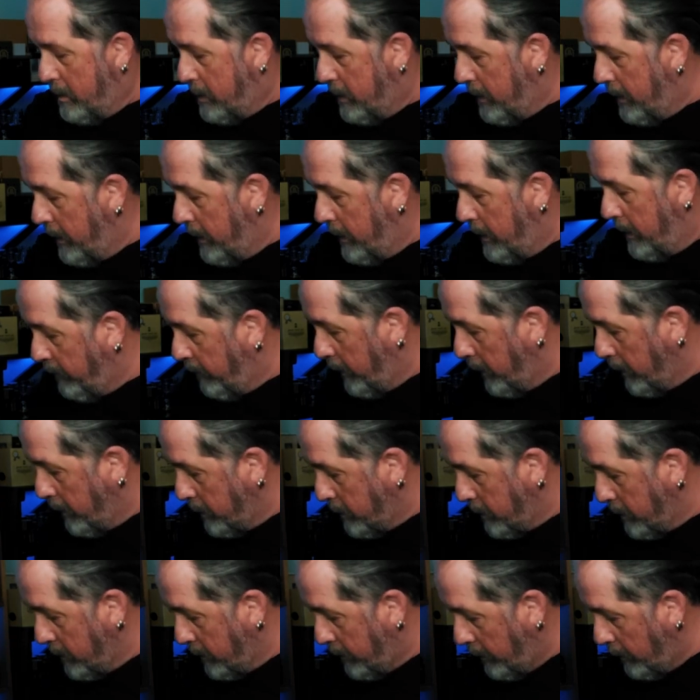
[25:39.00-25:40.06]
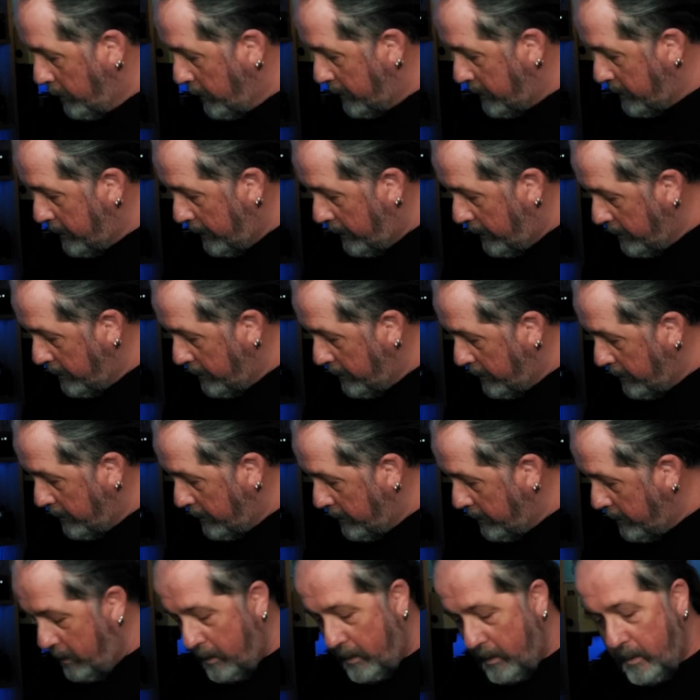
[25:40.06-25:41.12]
any fragrances from this house.
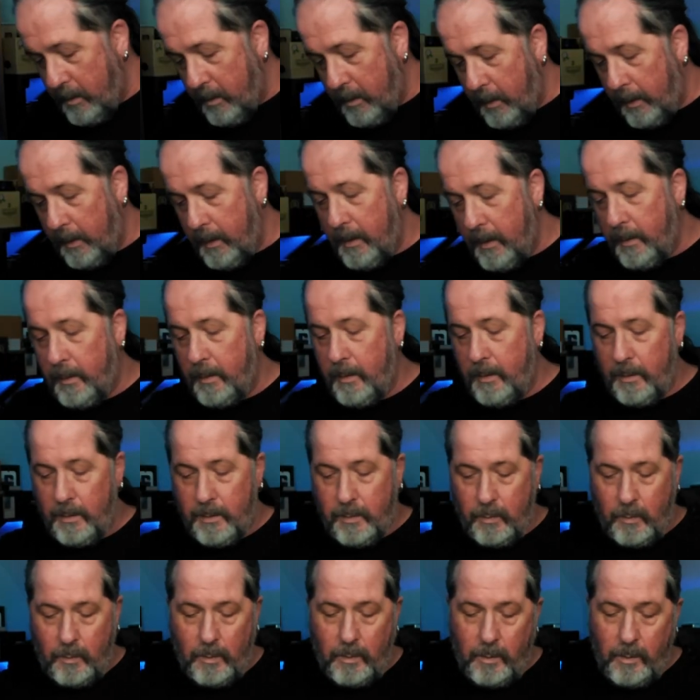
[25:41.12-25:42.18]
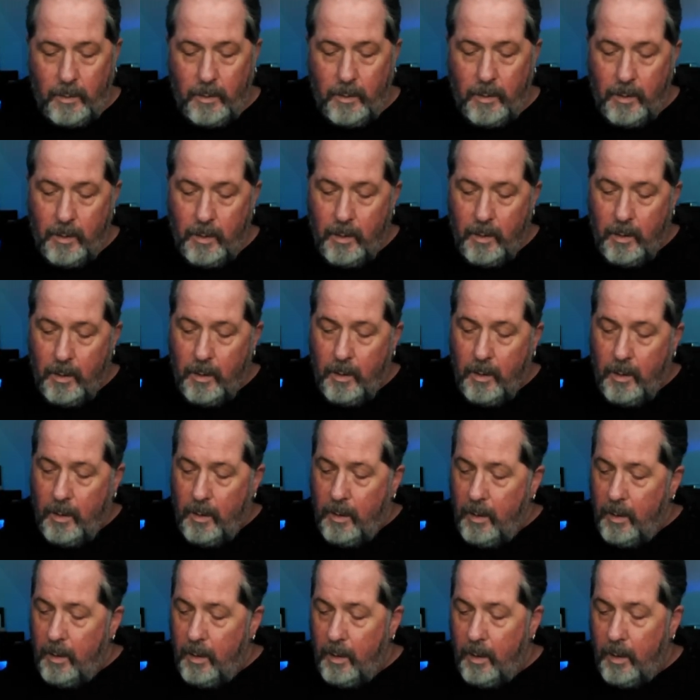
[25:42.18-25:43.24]
And I got this one,
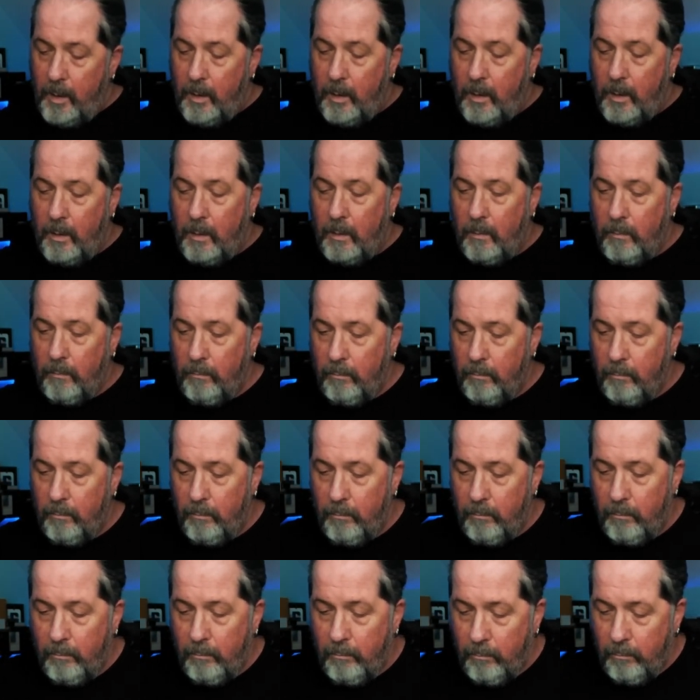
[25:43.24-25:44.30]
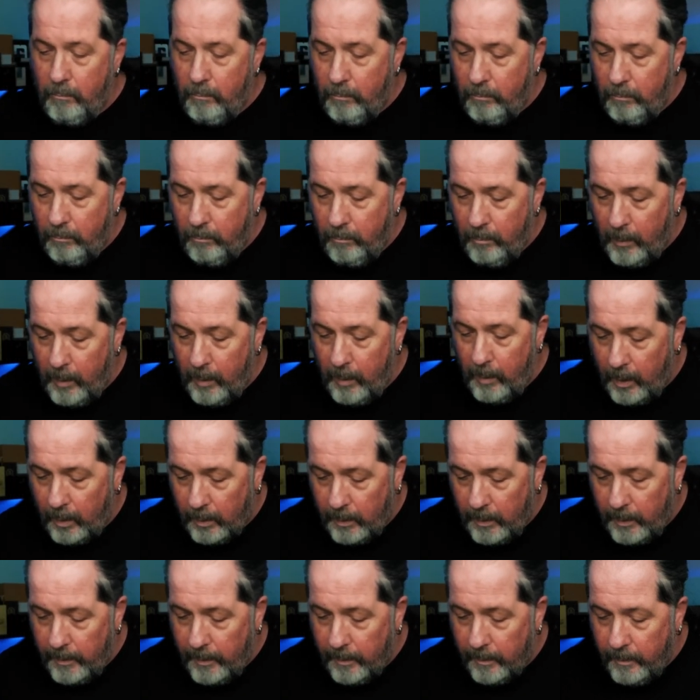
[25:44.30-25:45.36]
and I kind of
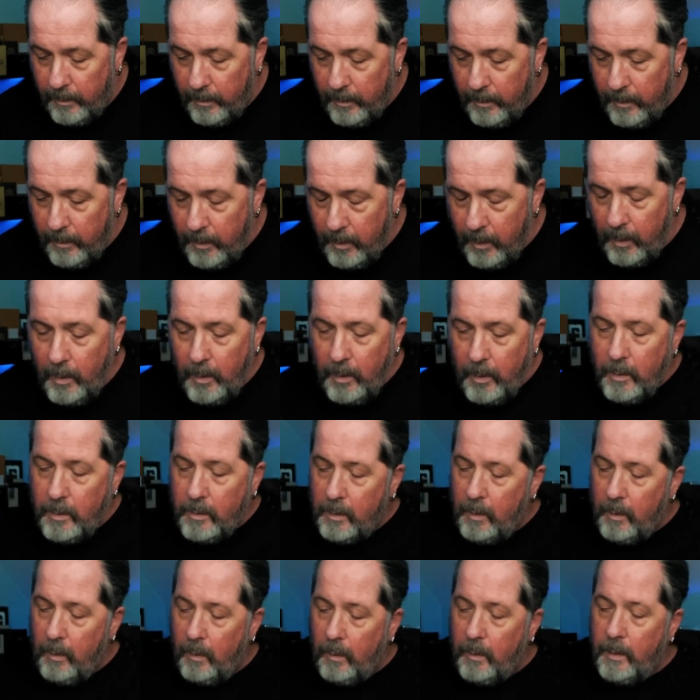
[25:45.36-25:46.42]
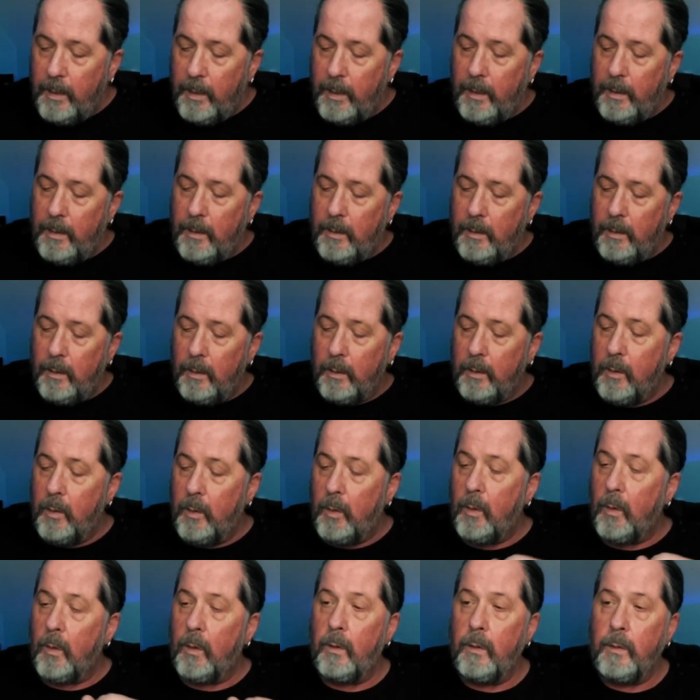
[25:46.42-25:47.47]
like it. It's called Hidden
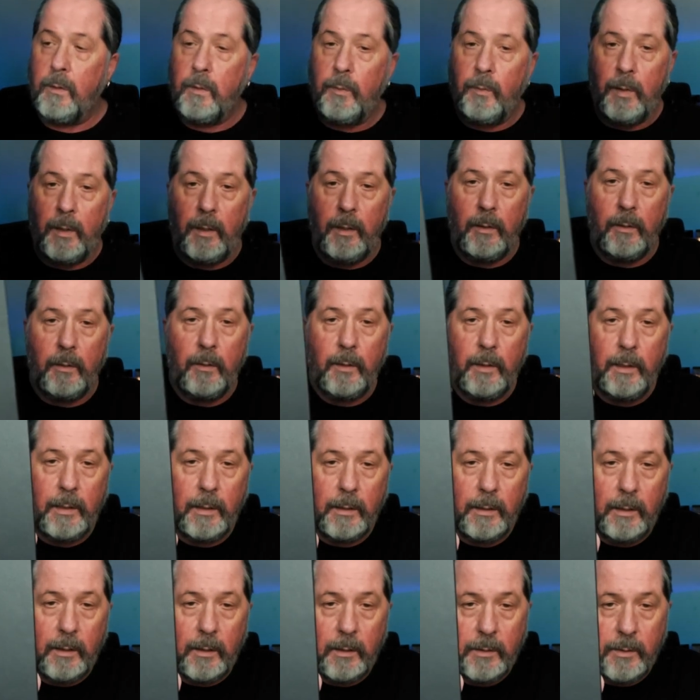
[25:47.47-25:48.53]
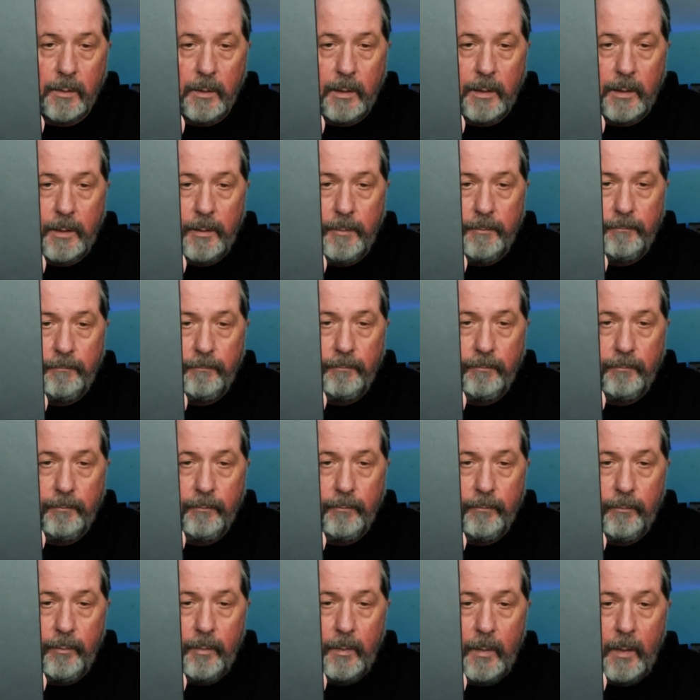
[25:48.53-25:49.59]
Accords by Unique Luxury.
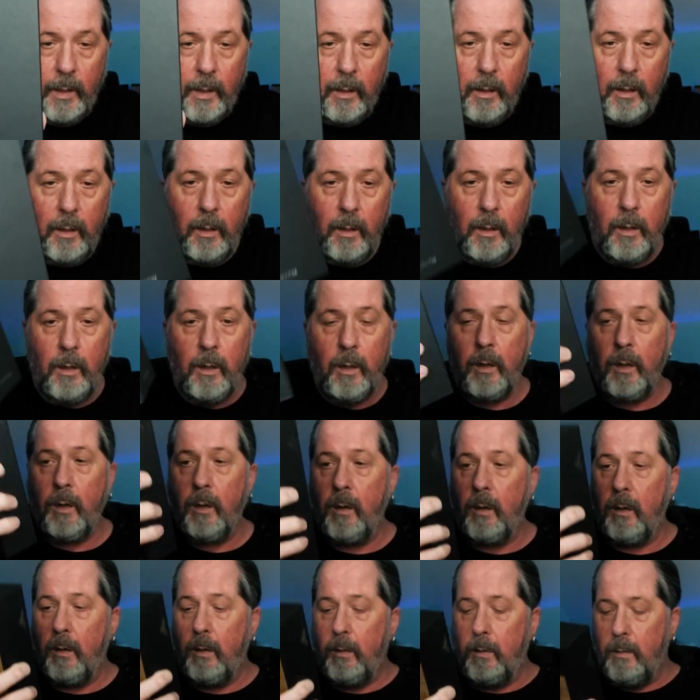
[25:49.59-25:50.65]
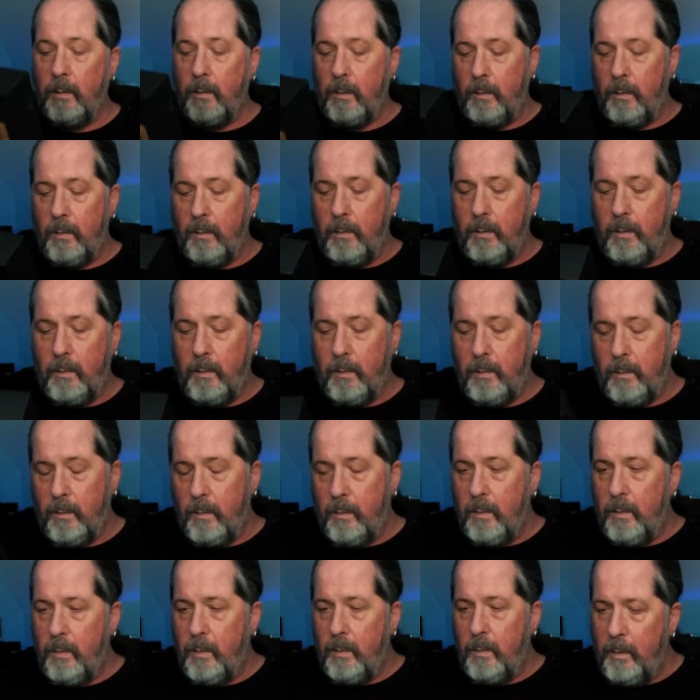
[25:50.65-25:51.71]
And
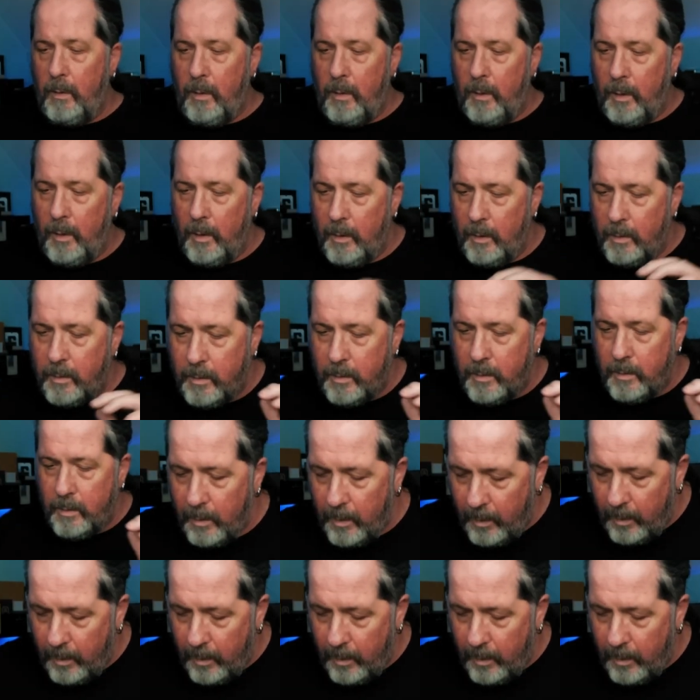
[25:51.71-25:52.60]
it's,